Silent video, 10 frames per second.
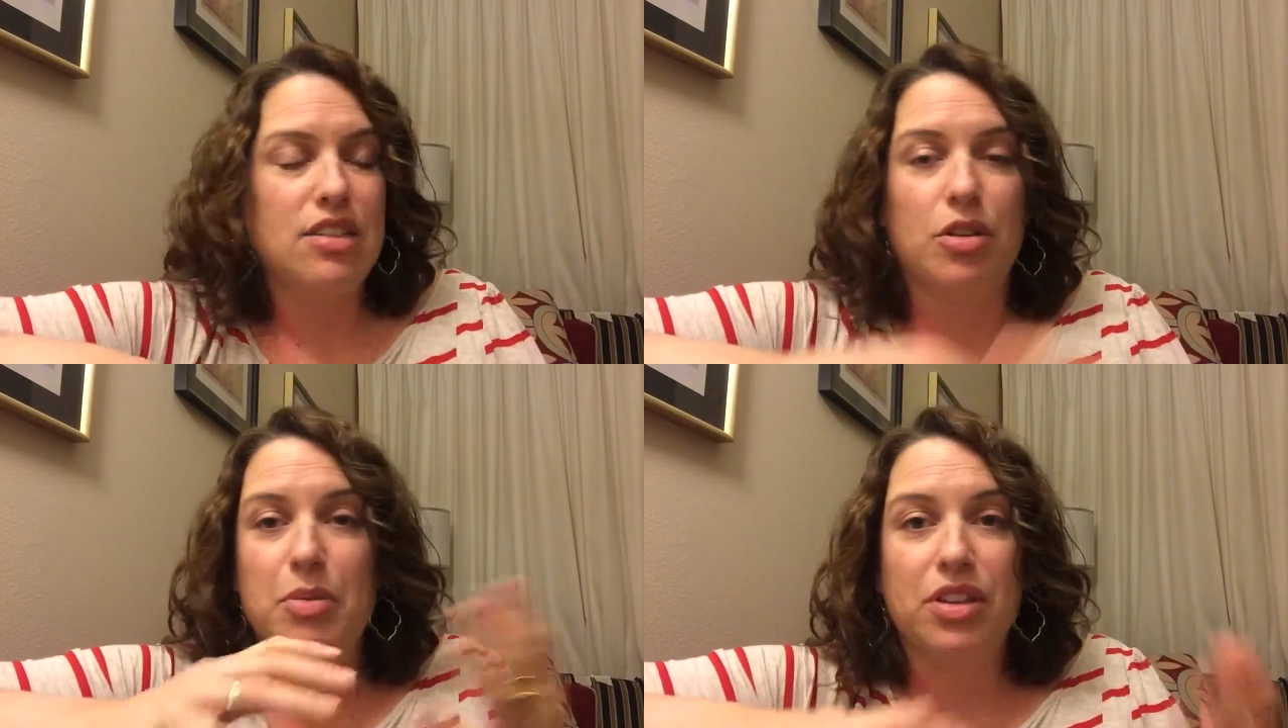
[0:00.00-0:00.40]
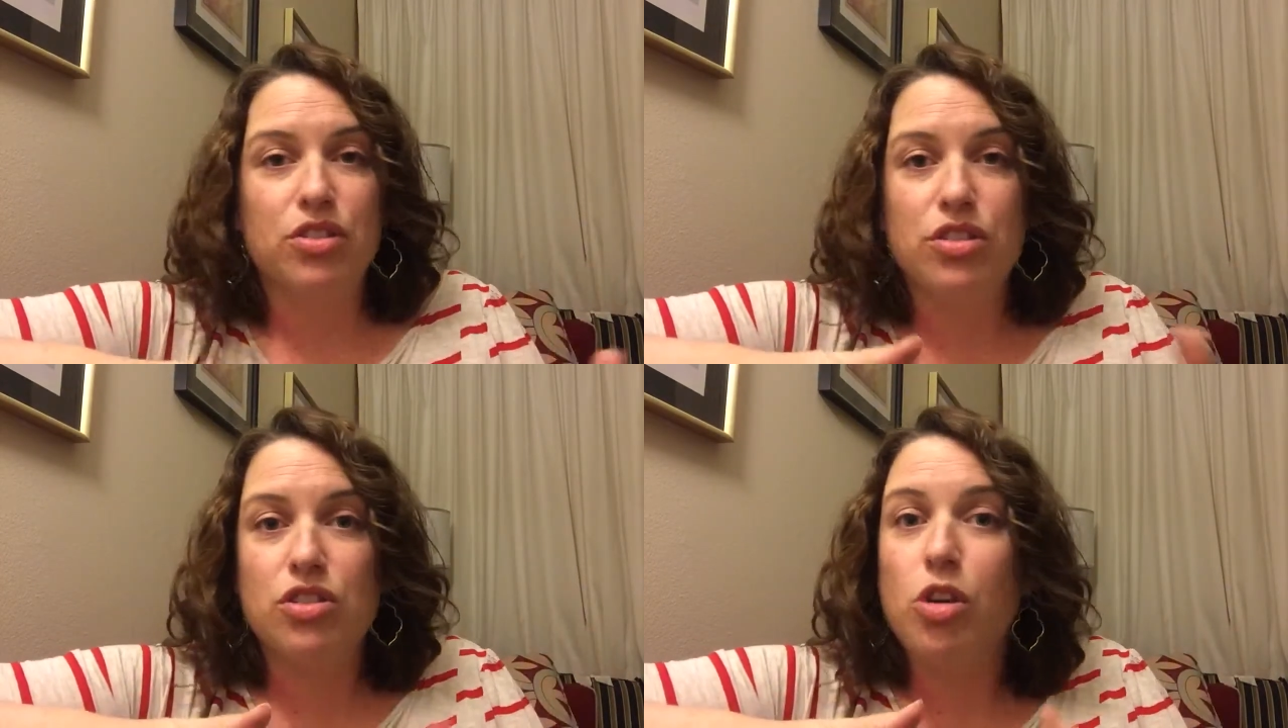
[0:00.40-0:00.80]
You know, I mean, there
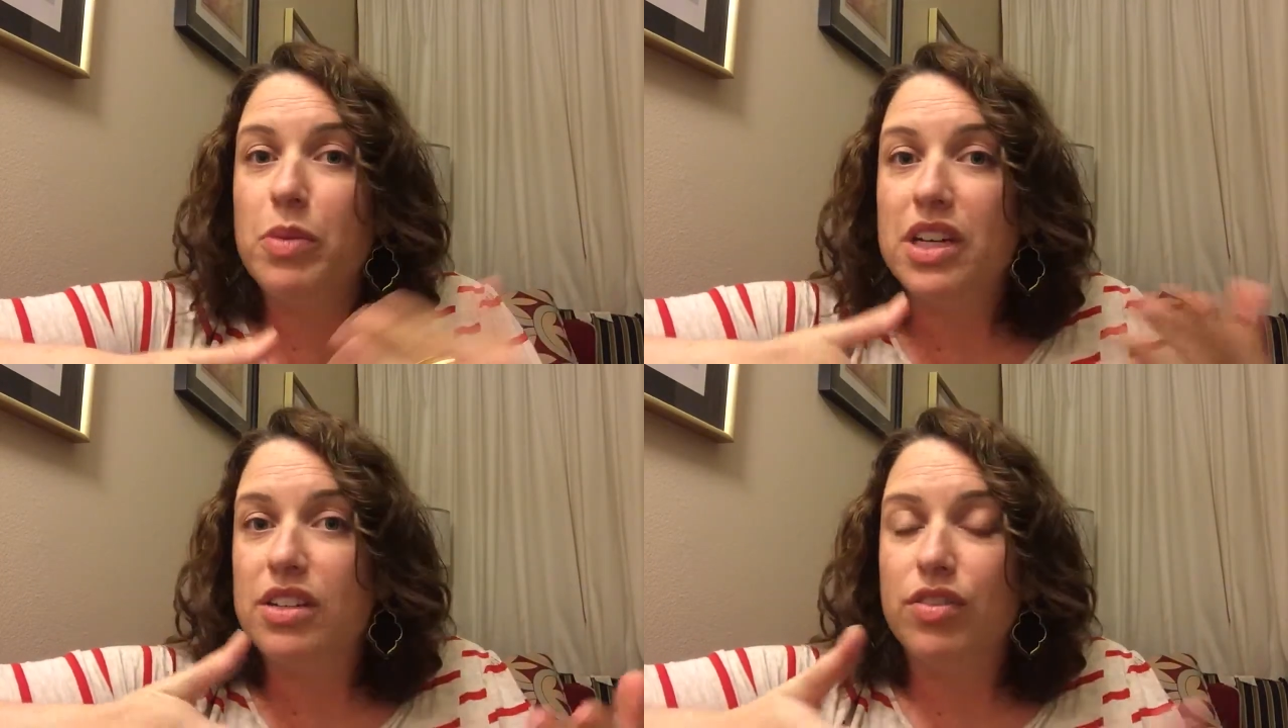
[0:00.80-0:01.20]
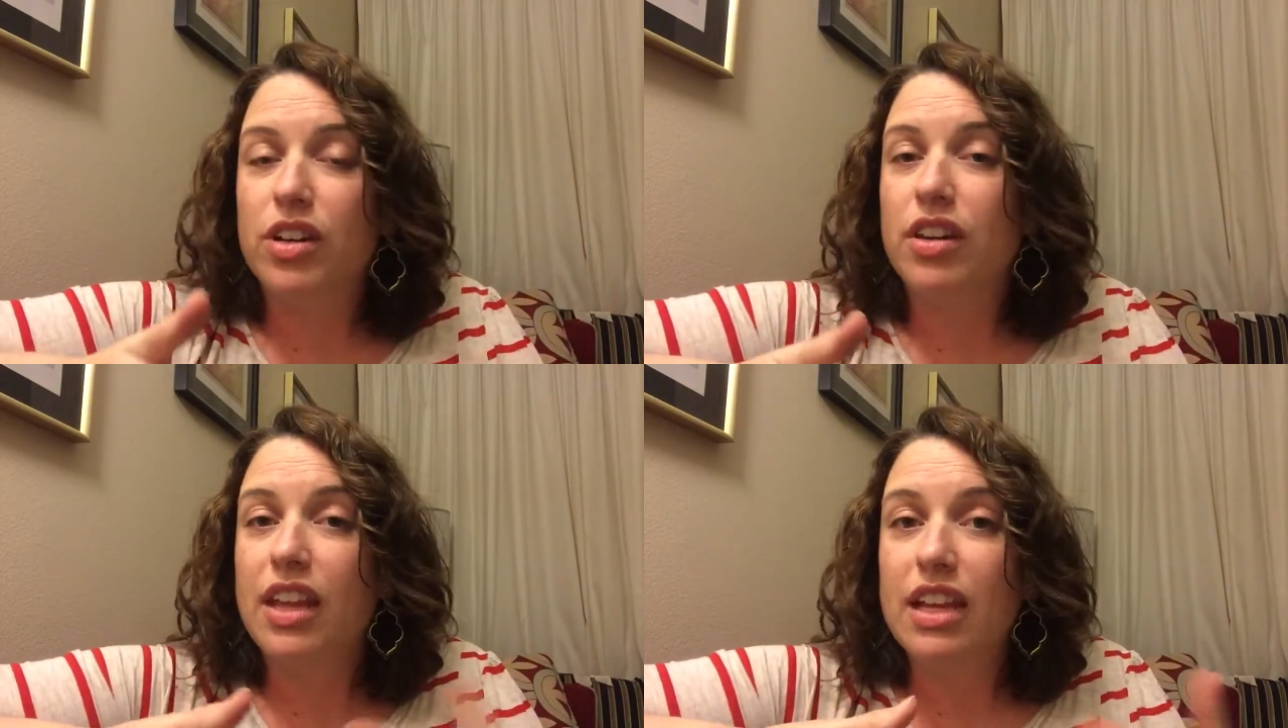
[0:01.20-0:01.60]
are just so many
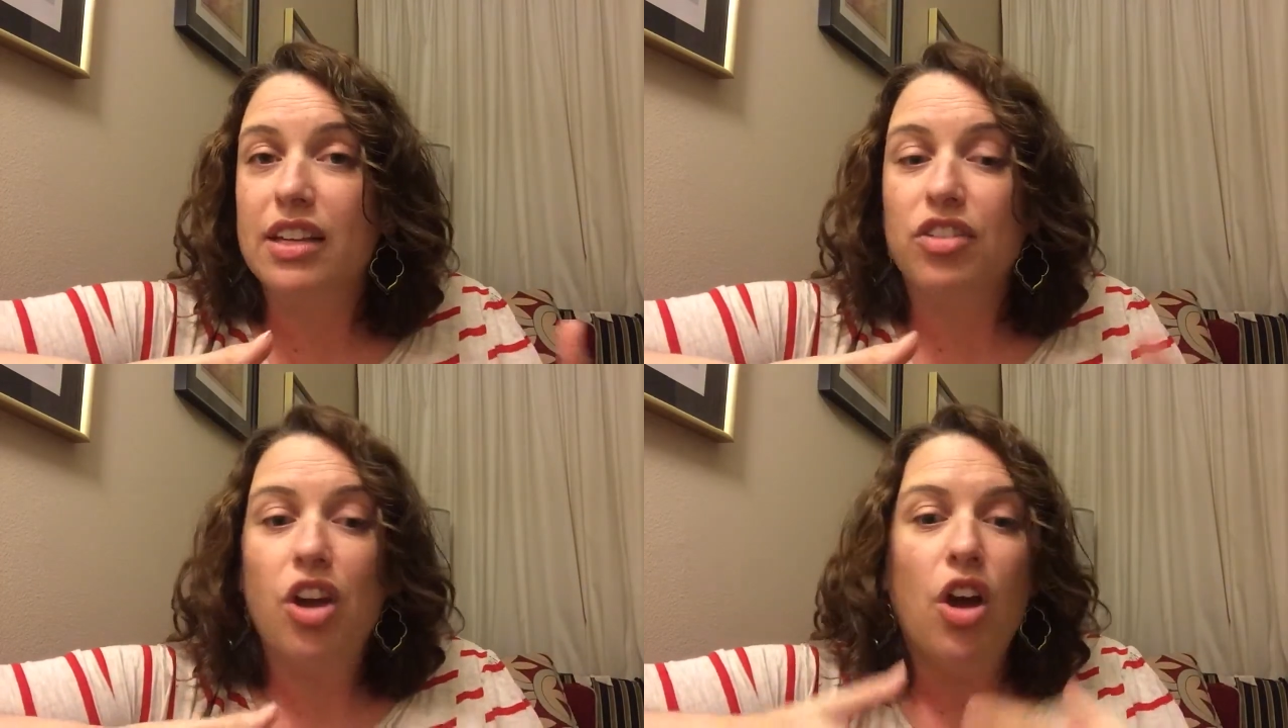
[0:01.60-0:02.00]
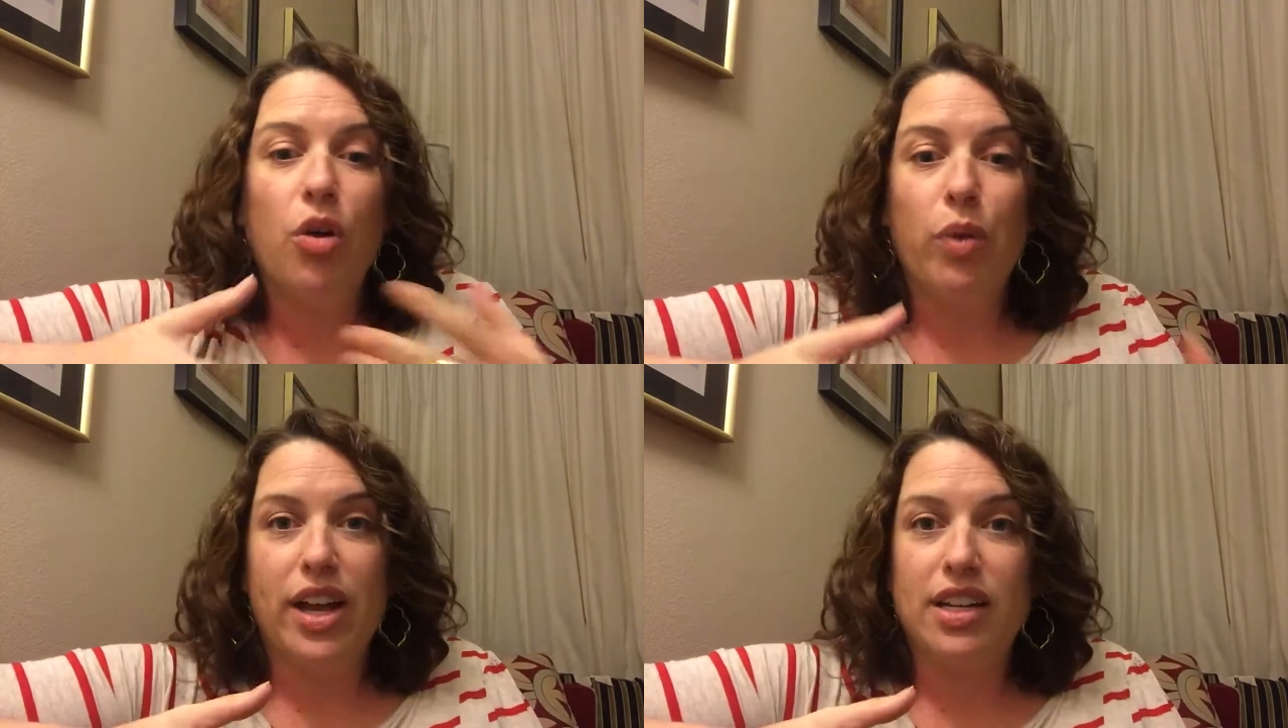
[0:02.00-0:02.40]
different things
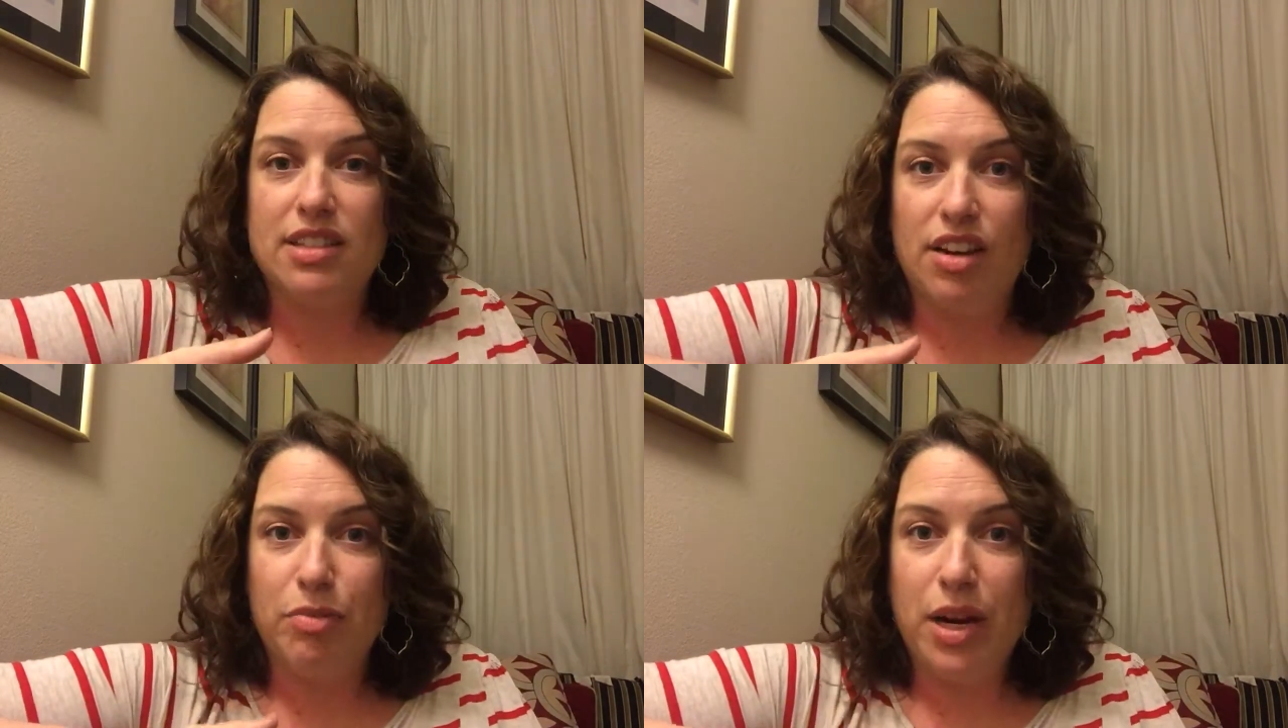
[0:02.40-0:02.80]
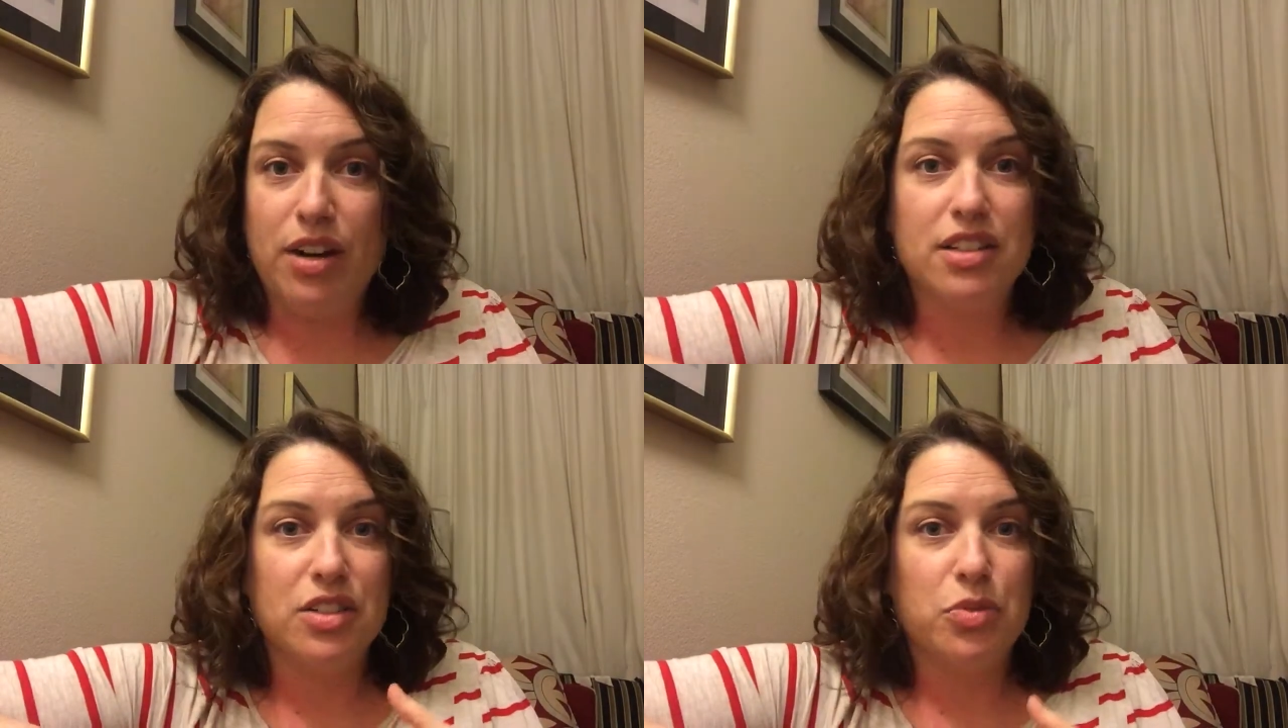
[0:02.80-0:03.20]
right outside of
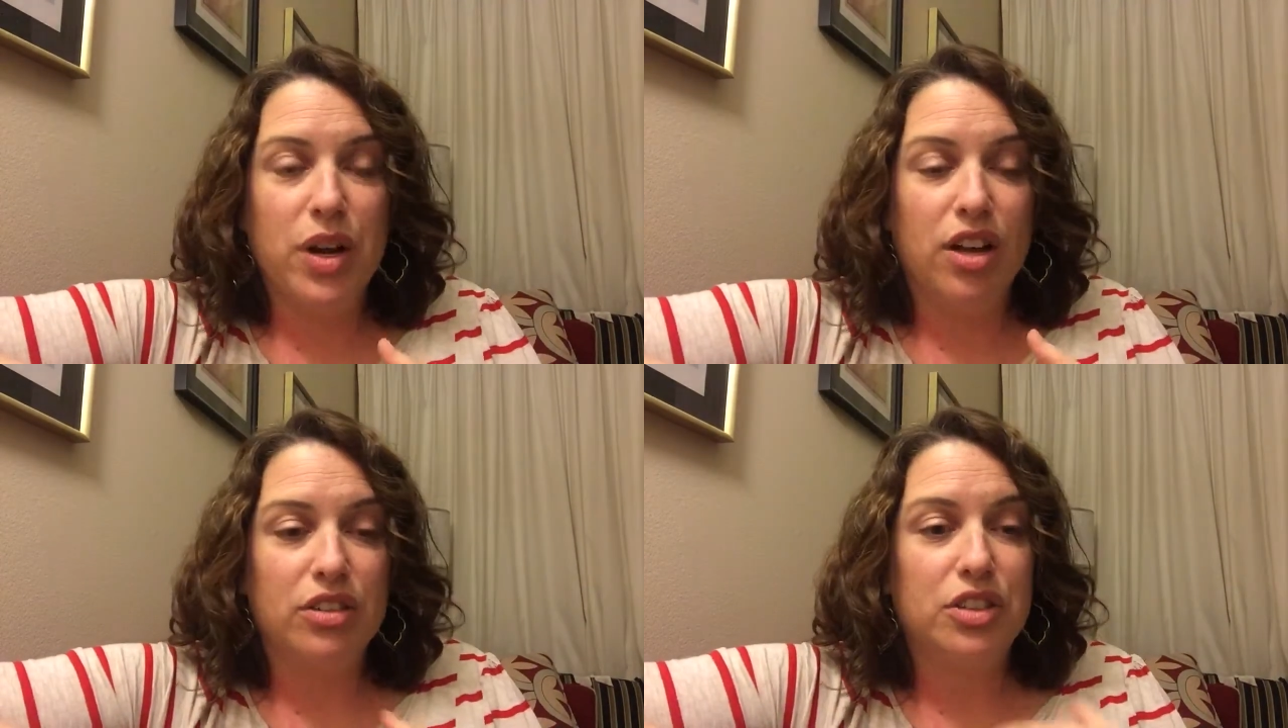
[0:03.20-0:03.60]
Paris as well.